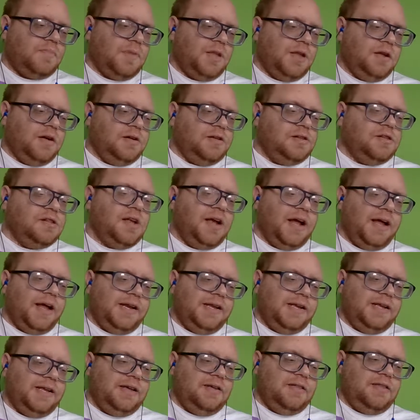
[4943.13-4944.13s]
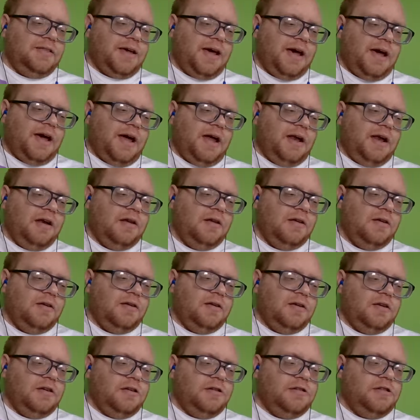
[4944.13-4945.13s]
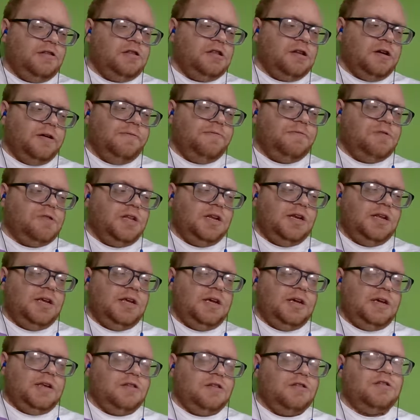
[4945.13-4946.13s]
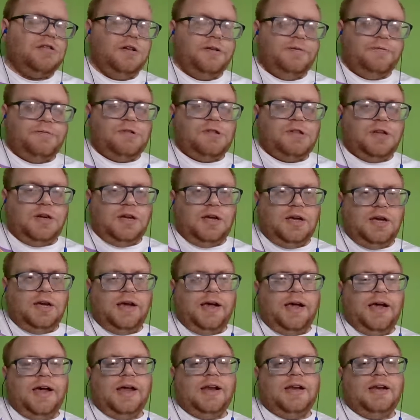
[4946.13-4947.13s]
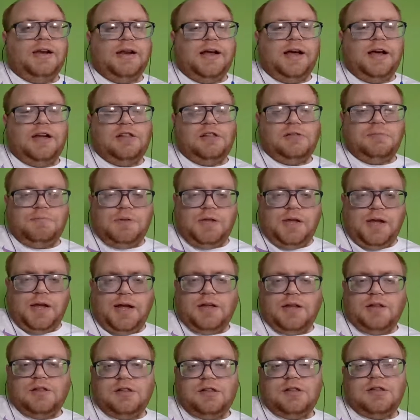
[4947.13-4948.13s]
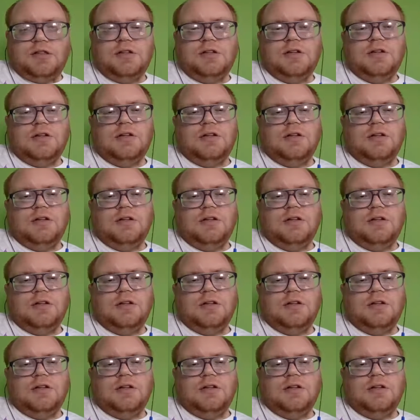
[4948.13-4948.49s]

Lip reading: Because the idea that Surf City is Surf City and it has a place,